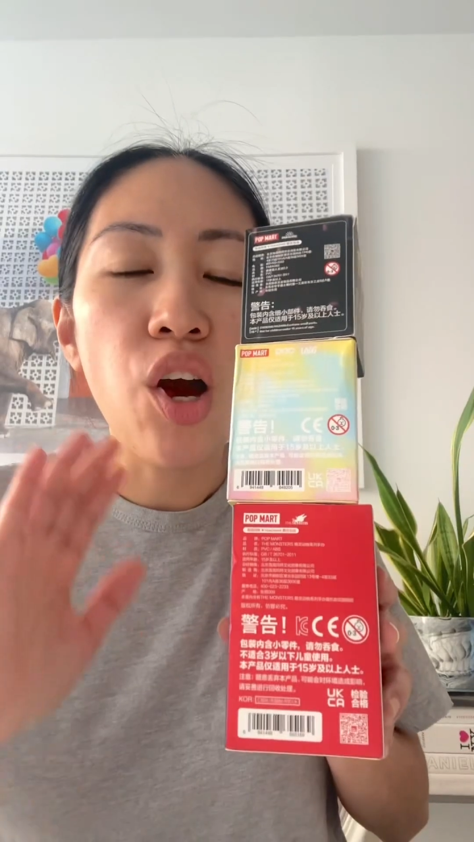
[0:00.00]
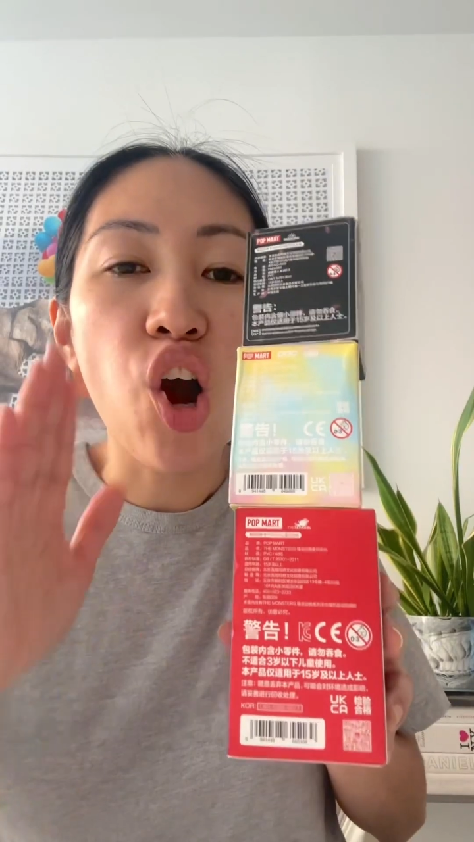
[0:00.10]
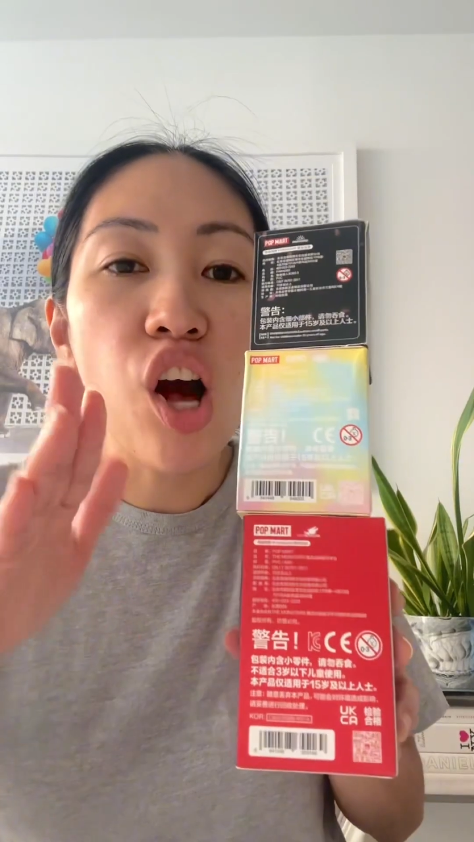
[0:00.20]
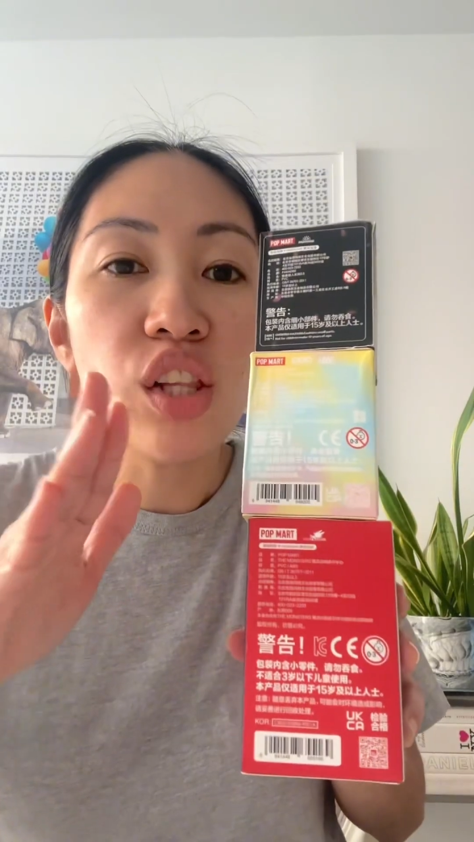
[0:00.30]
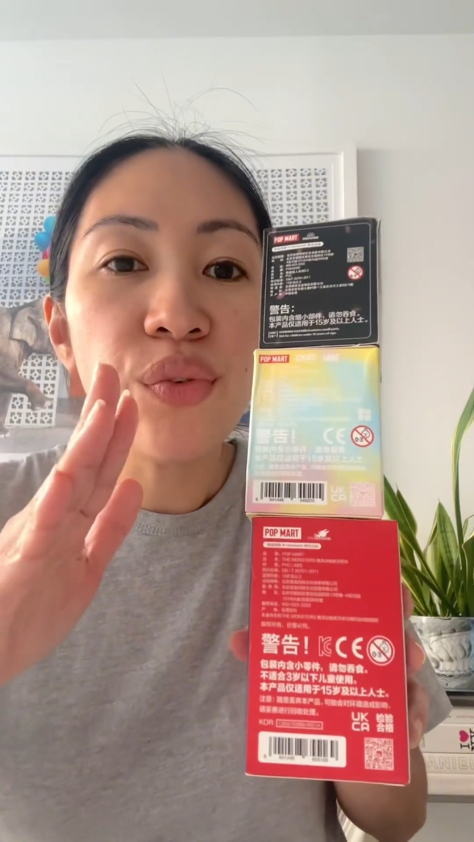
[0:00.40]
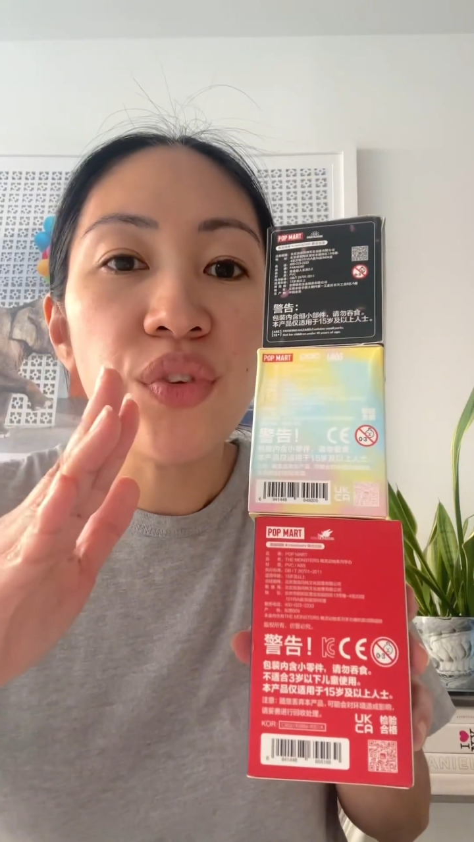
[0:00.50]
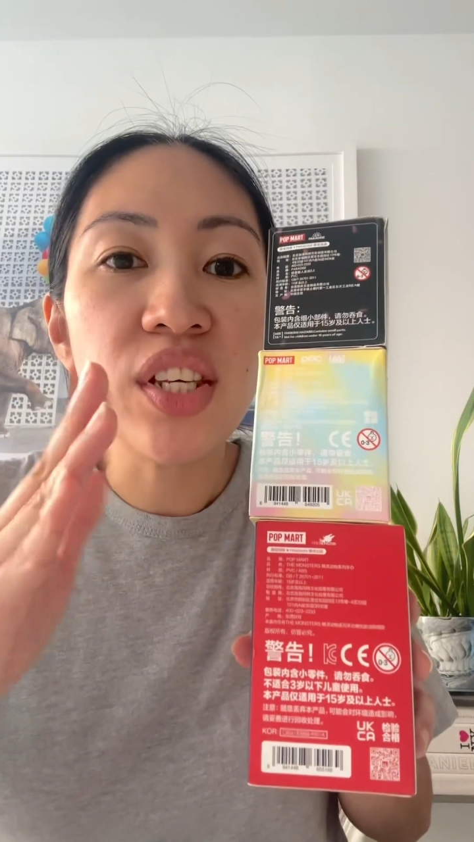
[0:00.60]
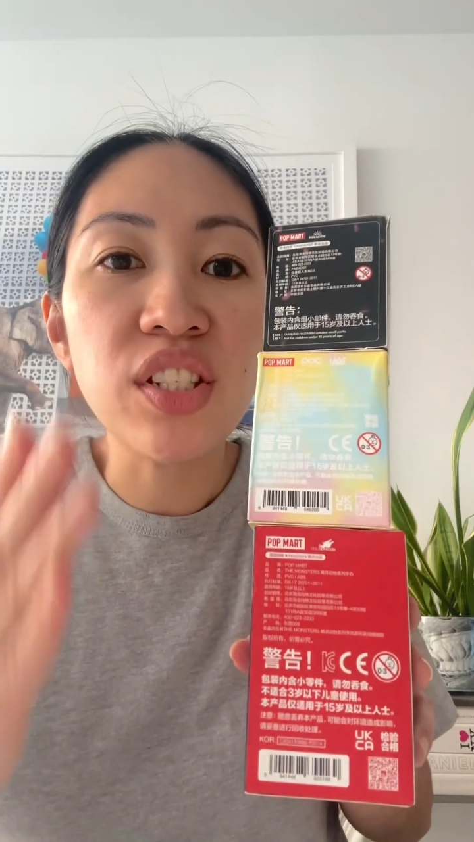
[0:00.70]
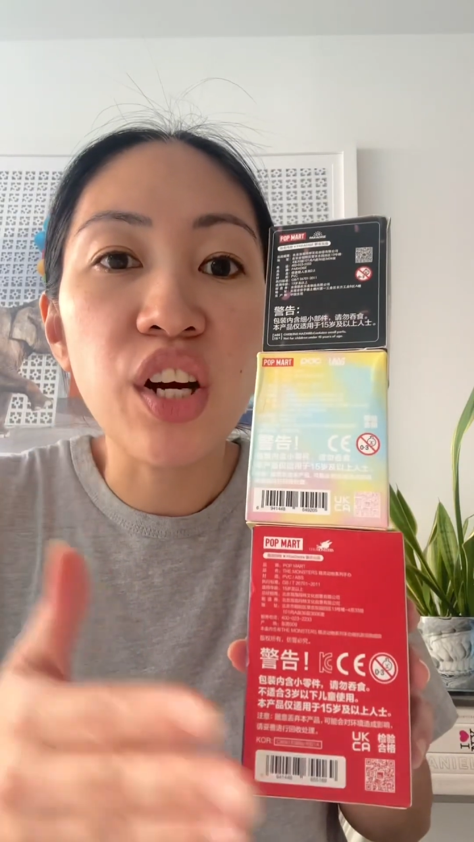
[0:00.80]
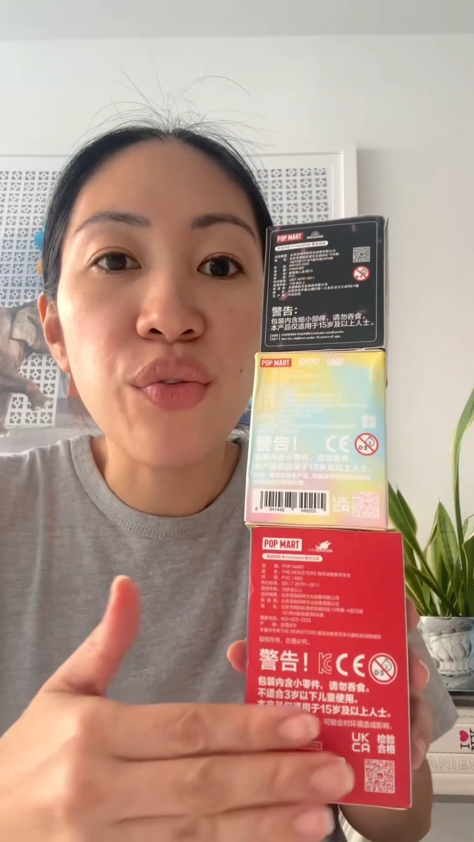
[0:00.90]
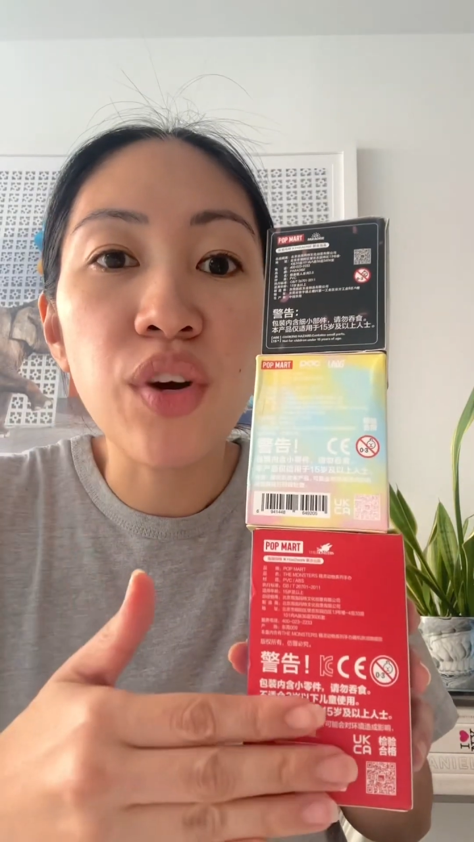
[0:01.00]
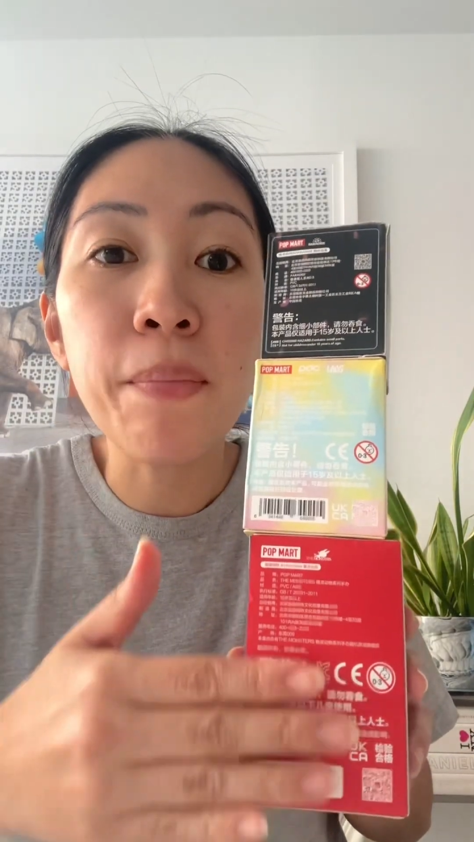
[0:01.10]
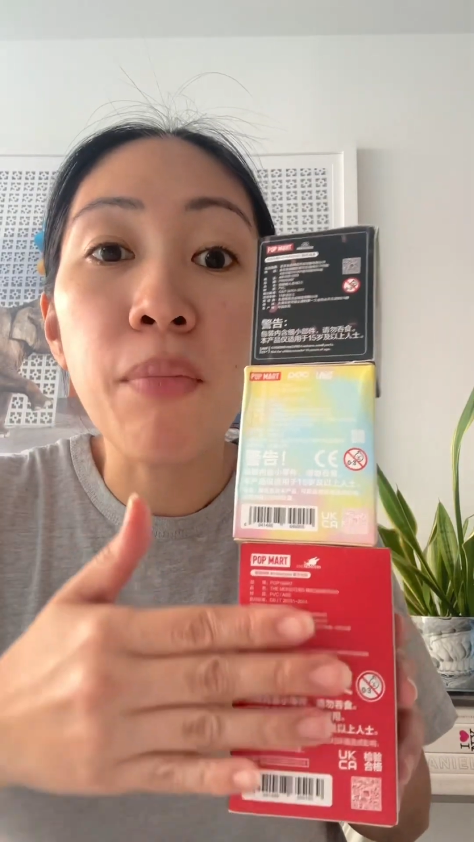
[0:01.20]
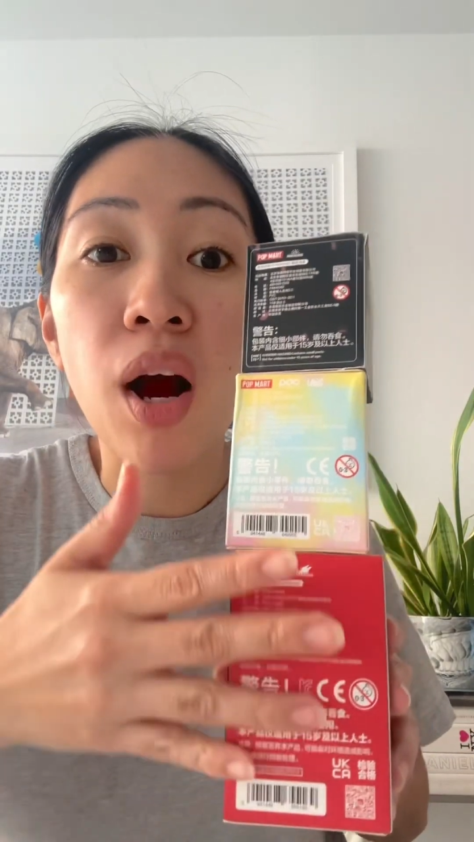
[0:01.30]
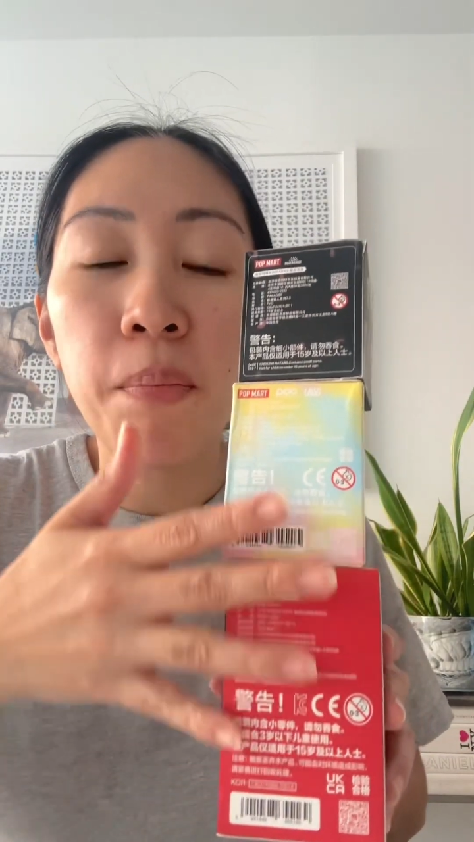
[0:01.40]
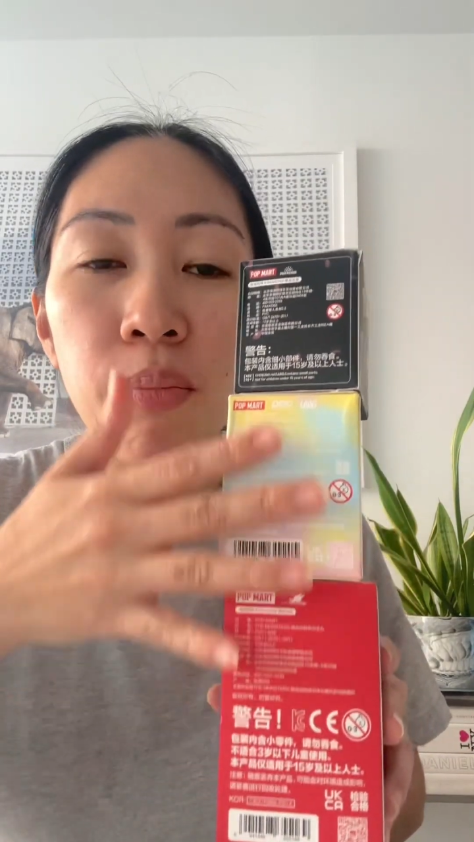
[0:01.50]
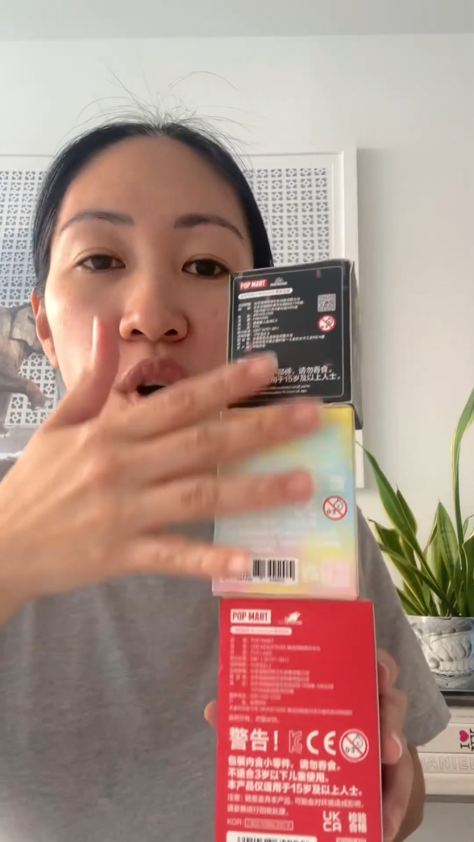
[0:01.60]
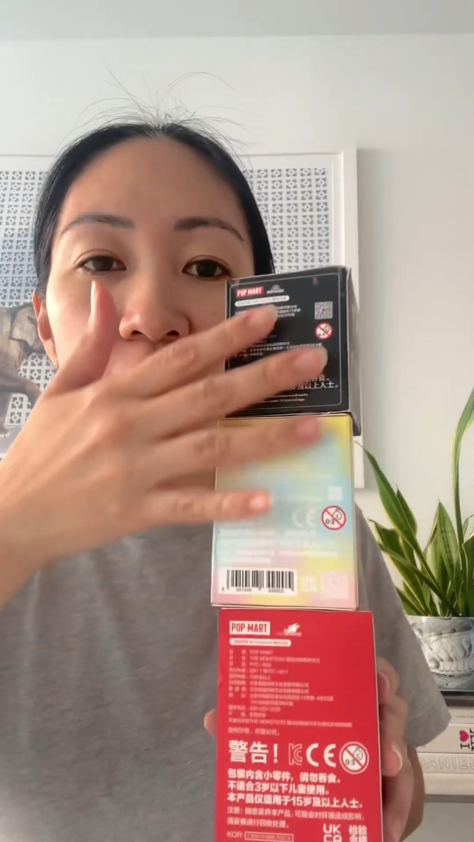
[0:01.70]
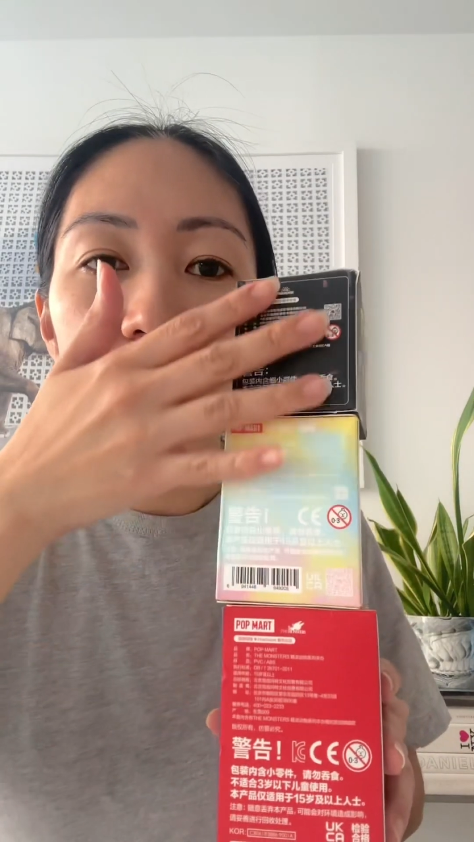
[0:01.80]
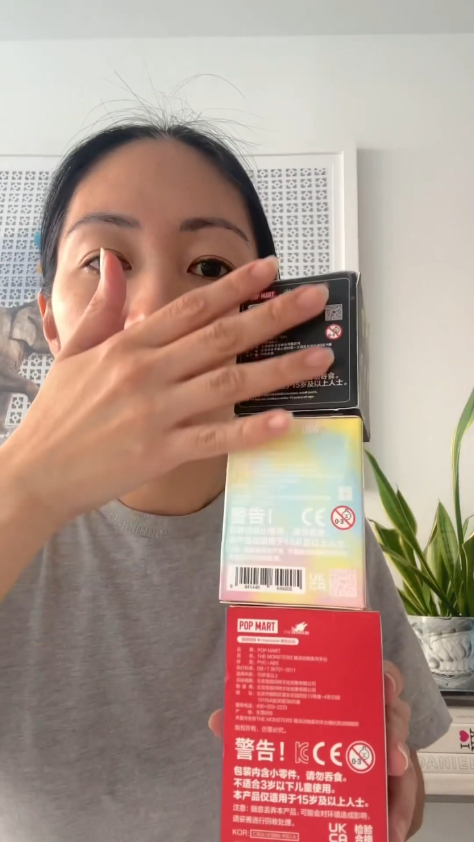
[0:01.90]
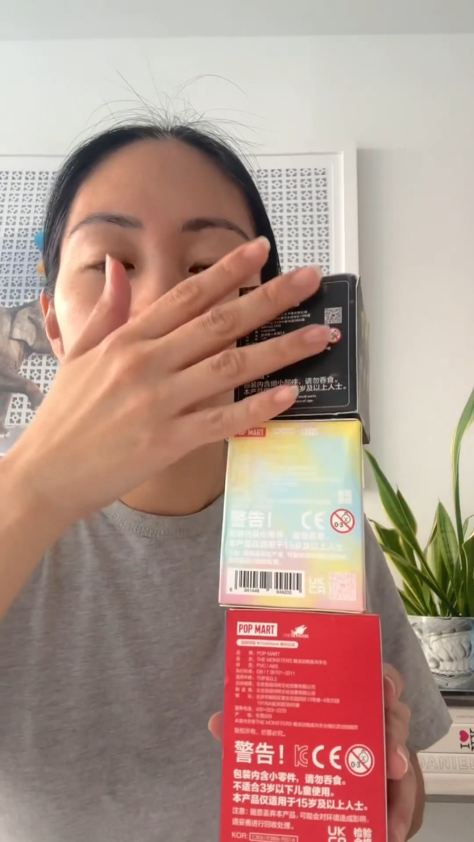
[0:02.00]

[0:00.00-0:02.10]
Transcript: All of these are from Pop Mart.